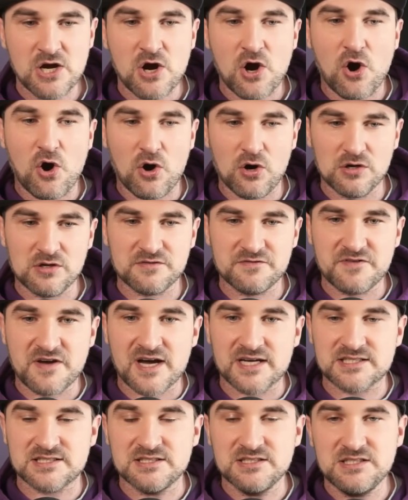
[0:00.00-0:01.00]
All of
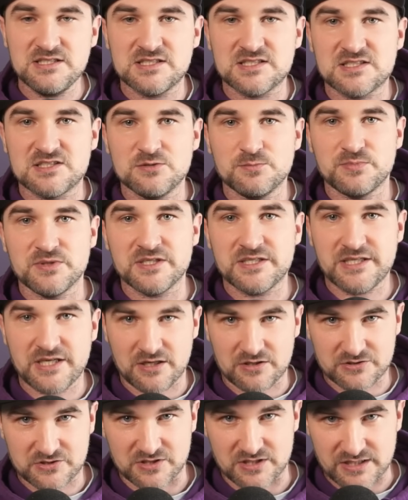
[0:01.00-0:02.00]
that needs to be
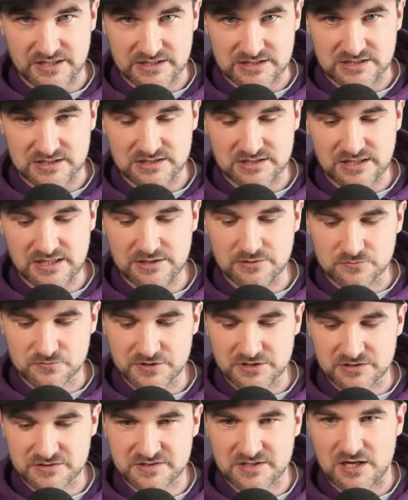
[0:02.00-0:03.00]
calculated in
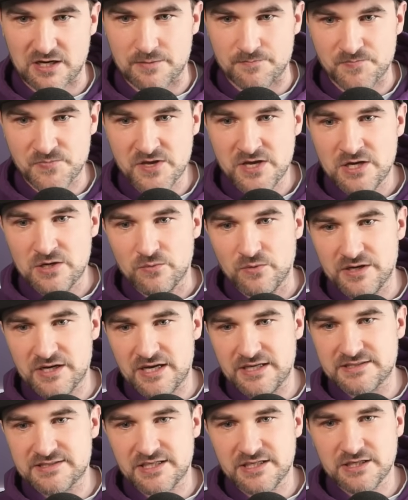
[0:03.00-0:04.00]
real time. When
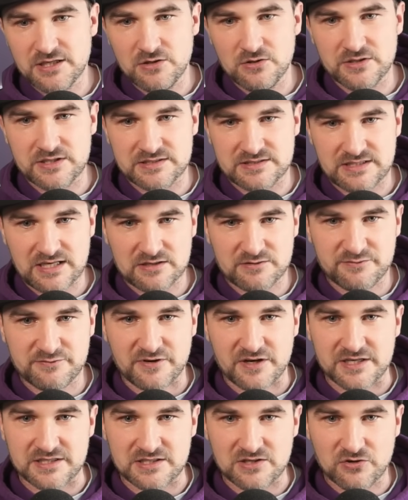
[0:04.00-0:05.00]
I take a look at that
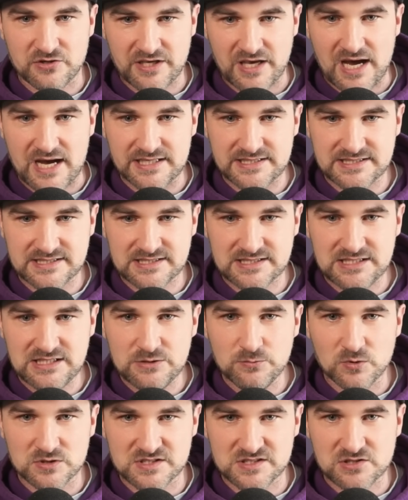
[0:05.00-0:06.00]
fight, okay, I
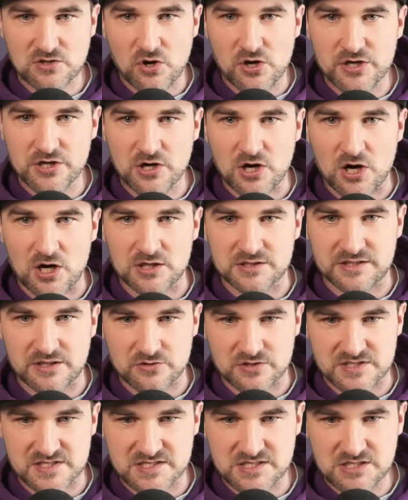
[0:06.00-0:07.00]
see what's going on.
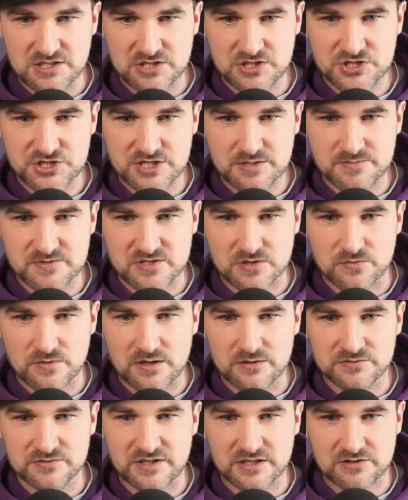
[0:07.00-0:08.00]
There are Xenon ships
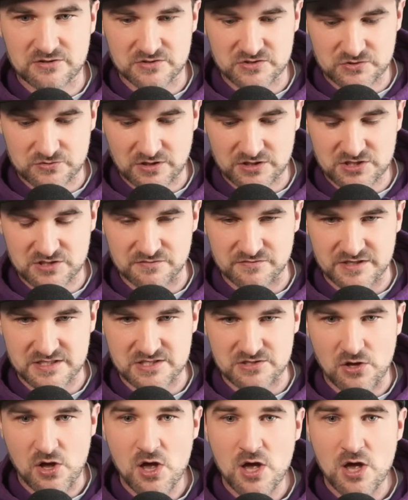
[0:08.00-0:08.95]
around that construction vessel.